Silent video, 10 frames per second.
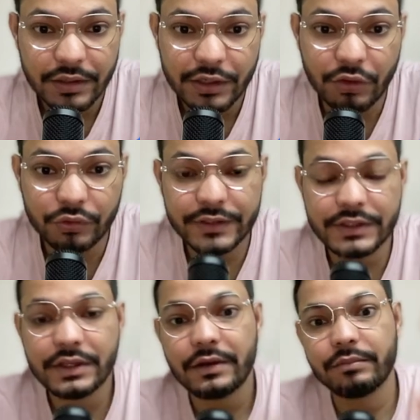Now this
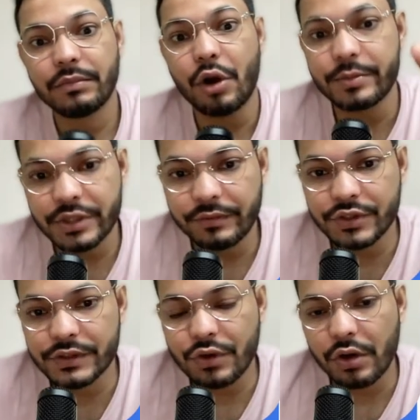is a option
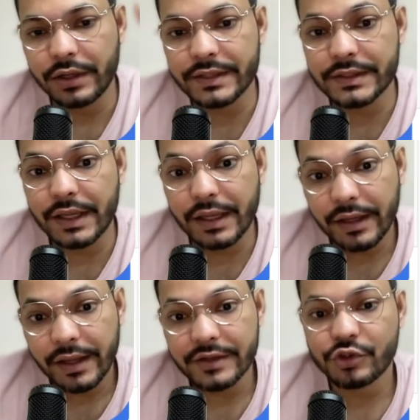which is called as
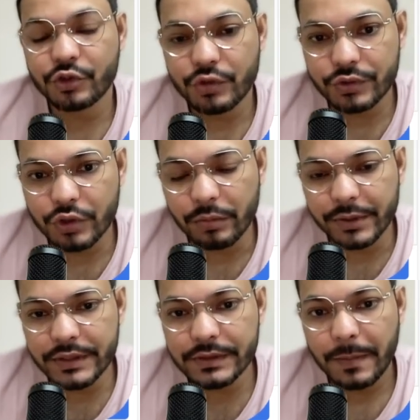engaged
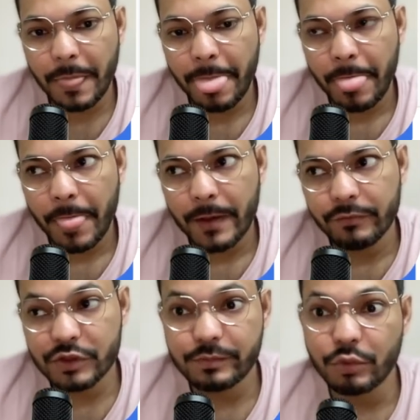shoppers,
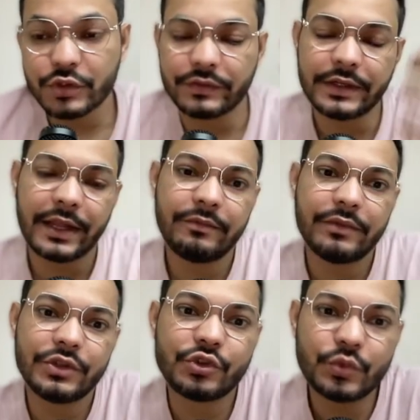which most of the time
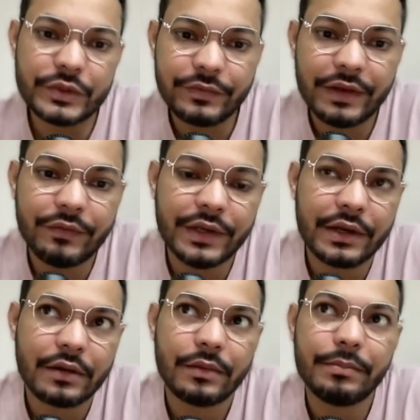we choose when we
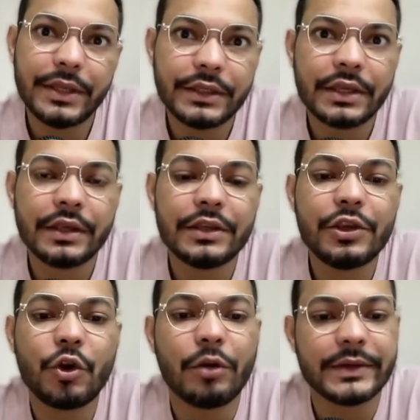are making
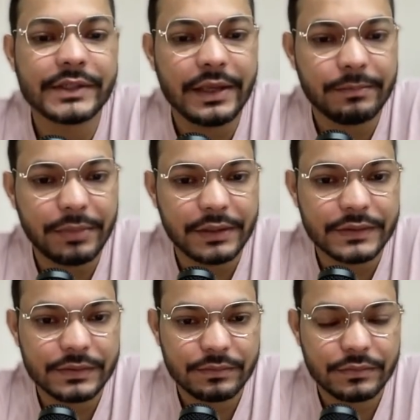e-commerce
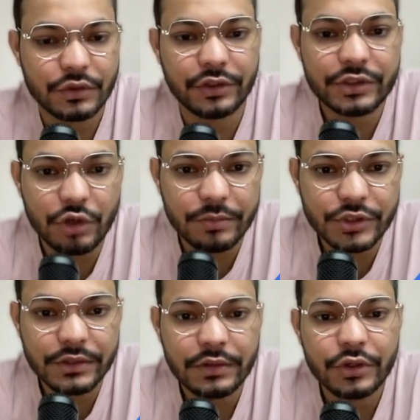campaigns. So this
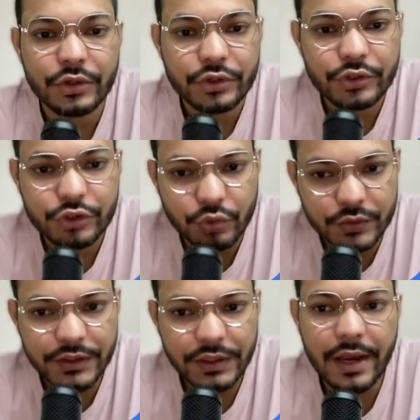option
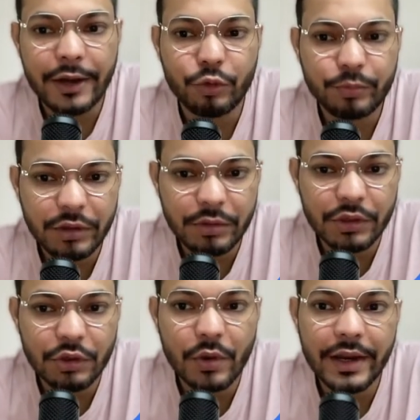shows the ad to
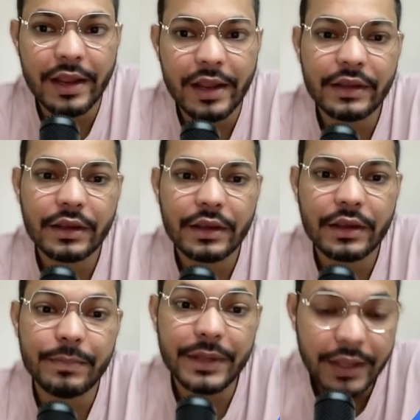people who are having a
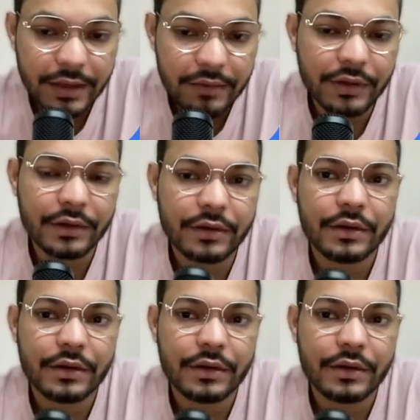behavior